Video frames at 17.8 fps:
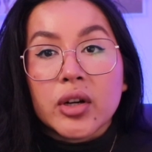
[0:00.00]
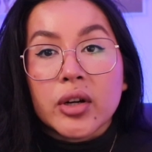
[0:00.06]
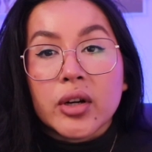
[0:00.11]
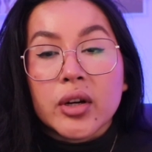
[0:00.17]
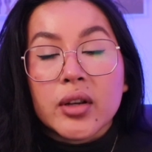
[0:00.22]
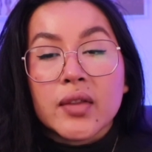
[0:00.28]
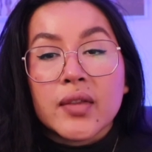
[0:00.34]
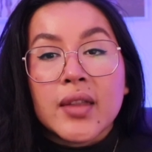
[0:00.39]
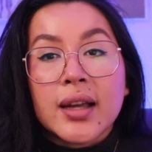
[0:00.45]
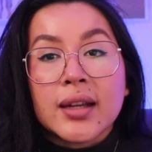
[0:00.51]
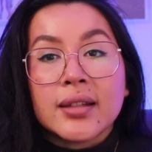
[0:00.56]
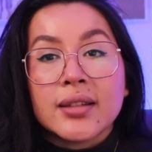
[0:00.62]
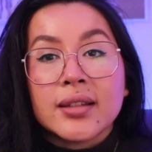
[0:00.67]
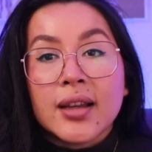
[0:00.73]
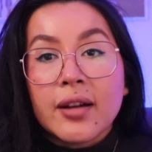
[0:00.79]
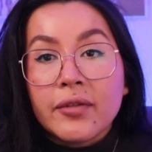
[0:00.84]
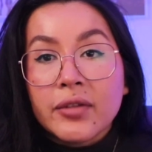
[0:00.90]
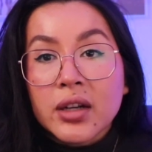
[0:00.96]
heard
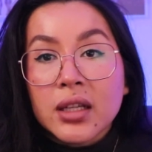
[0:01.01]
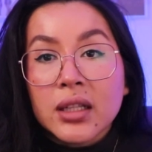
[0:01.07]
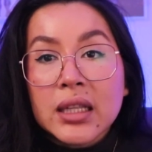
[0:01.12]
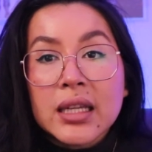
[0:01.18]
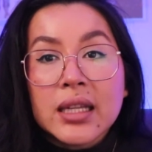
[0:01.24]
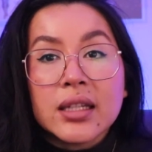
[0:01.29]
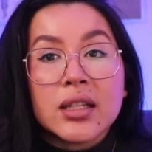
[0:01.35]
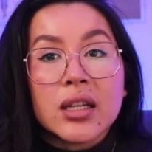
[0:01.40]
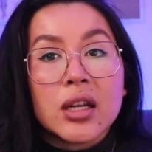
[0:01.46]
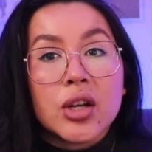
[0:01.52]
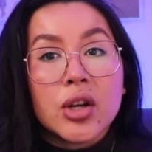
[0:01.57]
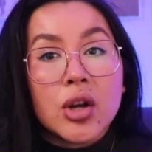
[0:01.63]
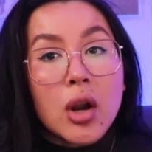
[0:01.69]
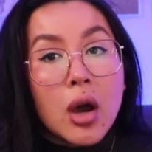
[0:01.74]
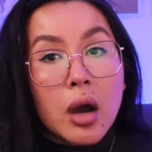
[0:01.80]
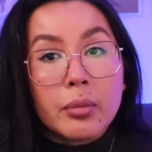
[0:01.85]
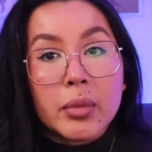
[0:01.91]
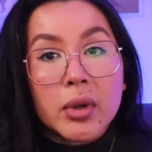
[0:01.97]
that definitely did
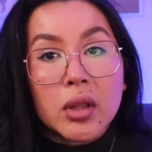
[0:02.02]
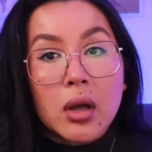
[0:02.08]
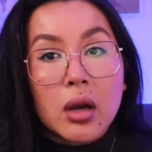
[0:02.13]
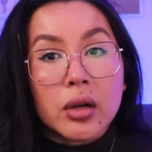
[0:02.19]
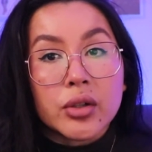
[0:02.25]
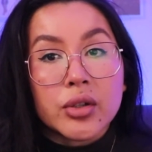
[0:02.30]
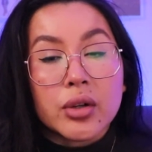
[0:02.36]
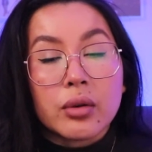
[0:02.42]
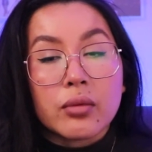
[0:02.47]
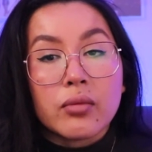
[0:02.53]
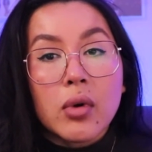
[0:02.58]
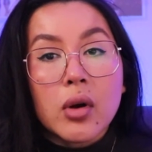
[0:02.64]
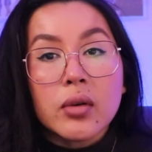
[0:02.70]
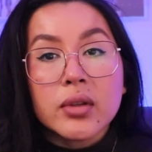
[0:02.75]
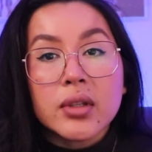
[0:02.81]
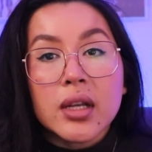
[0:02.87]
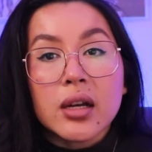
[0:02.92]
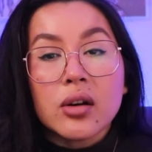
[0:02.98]
not belong to
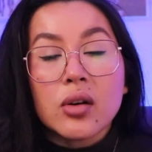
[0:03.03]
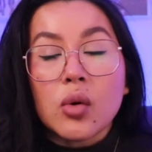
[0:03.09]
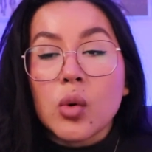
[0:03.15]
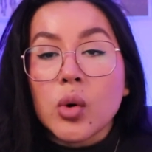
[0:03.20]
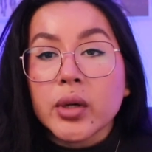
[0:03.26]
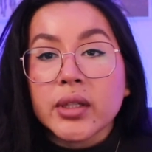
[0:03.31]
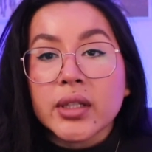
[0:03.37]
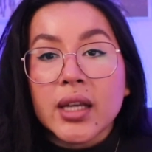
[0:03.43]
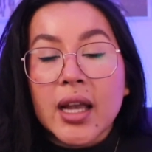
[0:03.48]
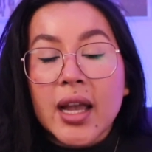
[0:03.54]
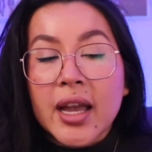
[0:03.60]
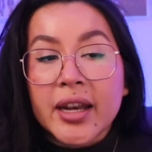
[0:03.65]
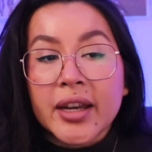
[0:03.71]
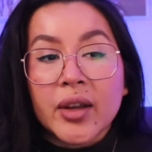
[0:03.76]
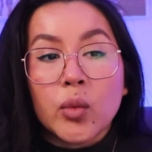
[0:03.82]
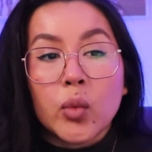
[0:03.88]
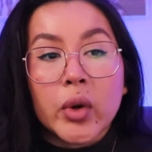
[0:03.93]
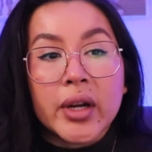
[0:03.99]
Rosa or to
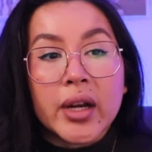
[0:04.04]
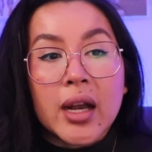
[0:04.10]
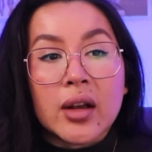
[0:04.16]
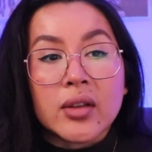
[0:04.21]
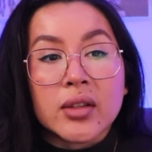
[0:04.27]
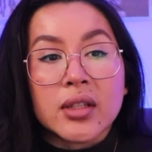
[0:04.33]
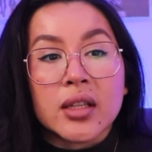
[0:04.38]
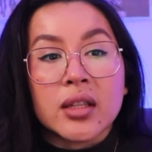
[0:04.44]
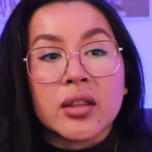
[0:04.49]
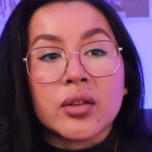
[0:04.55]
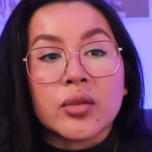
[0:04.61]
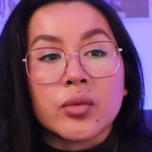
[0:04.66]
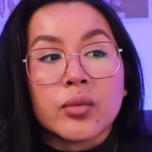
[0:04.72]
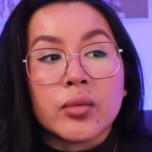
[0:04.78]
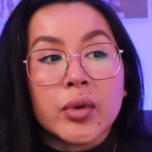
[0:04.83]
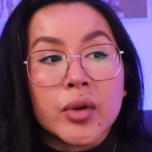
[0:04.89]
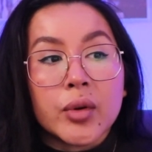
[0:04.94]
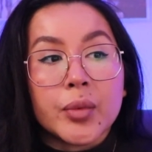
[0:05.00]
anyone else in the
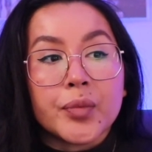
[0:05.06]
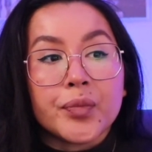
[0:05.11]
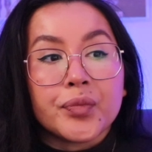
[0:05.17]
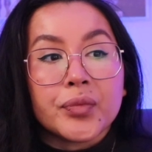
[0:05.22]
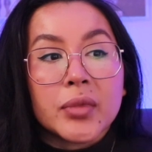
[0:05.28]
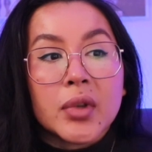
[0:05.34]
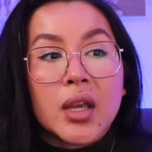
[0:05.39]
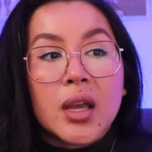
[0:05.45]
room.